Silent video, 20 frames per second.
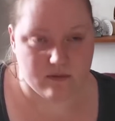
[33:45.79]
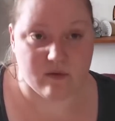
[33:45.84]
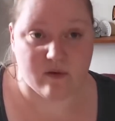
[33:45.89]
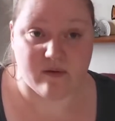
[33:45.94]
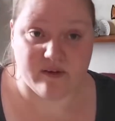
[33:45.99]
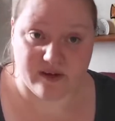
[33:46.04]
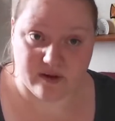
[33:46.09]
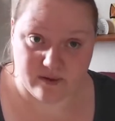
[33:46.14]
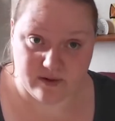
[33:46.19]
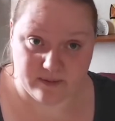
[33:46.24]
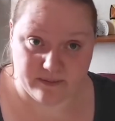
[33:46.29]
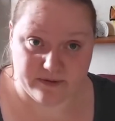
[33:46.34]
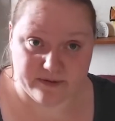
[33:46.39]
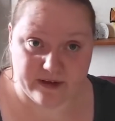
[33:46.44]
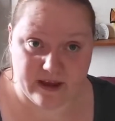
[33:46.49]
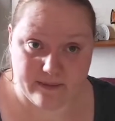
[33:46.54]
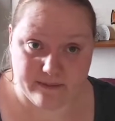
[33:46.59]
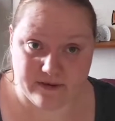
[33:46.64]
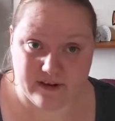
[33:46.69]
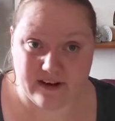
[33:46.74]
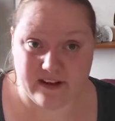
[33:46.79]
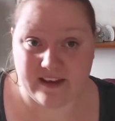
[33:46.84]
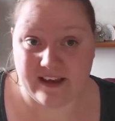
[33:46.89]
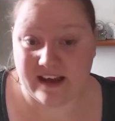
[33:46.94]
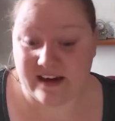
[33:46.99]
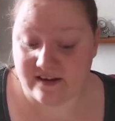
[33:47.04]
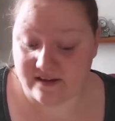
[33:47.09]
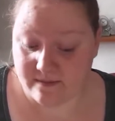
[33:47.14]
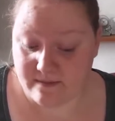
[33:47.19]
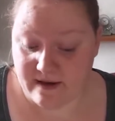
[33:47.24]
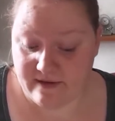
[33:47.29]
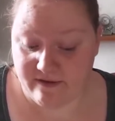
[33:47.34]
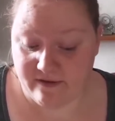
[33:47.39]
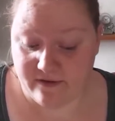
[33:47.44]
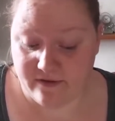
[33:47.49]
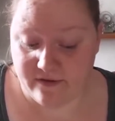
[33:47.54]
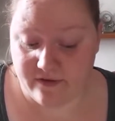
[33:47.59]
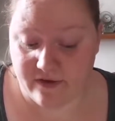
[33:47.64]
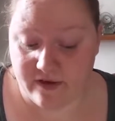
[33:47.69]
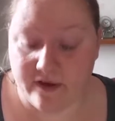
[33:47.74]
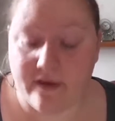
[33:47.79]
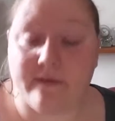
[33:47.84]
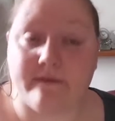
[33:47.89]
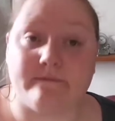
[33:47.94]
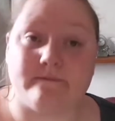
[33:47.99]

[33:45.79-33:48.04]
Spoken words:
We're going up to Skipton at the end of the month.